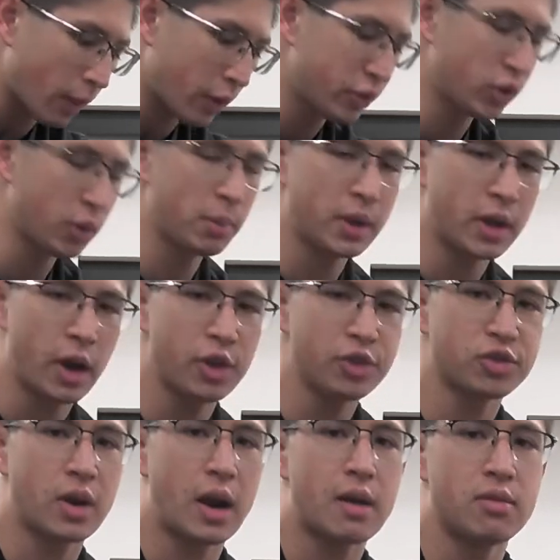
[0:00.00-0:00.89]
So
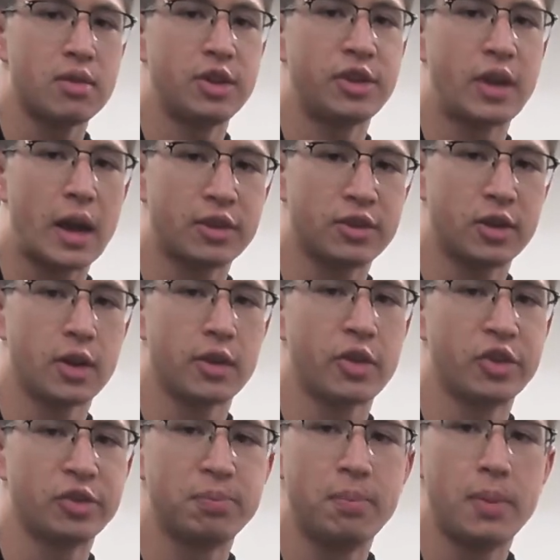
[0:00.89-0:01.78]
because gravity is acting on
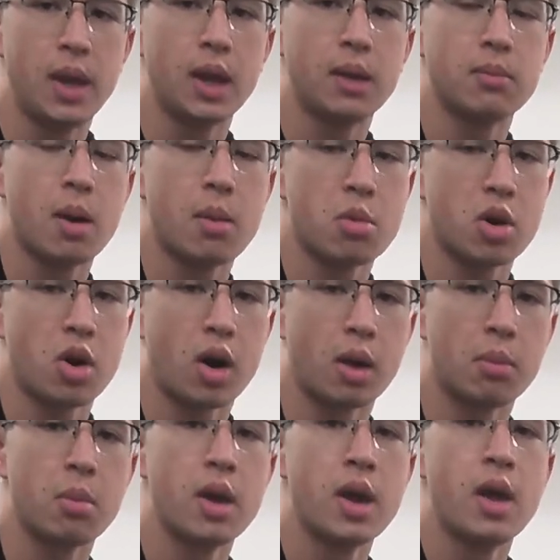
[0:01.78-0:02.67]
this big moment
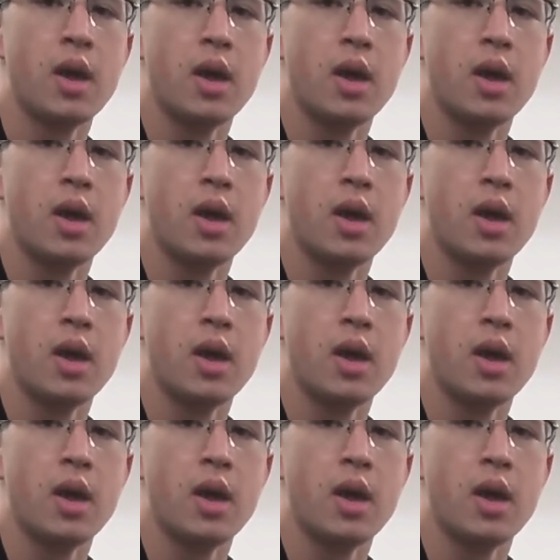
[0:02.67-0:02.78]
arm,